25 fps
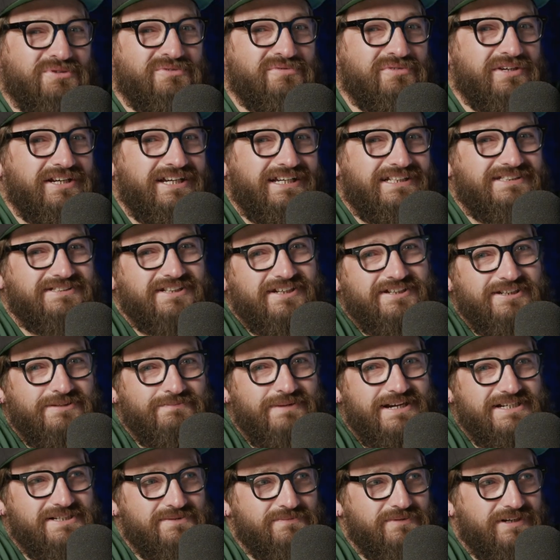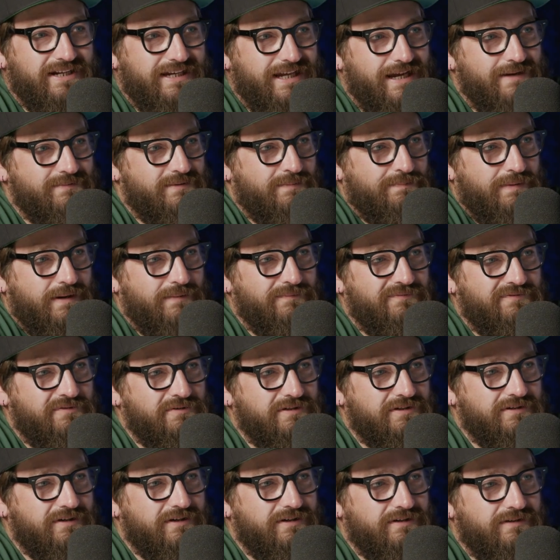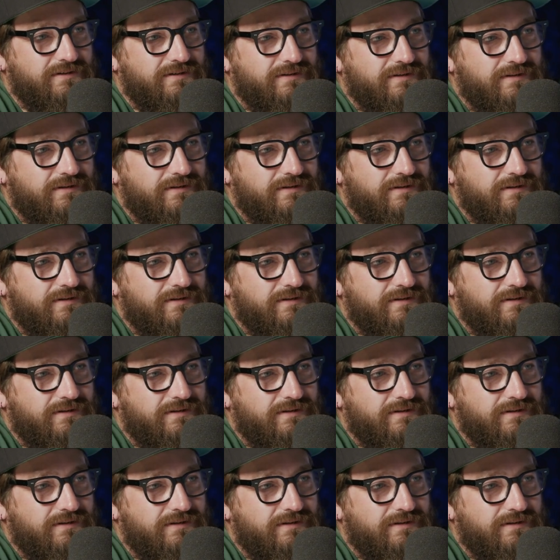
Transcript: ring-ins, I can imagine, when it came to pub footy though.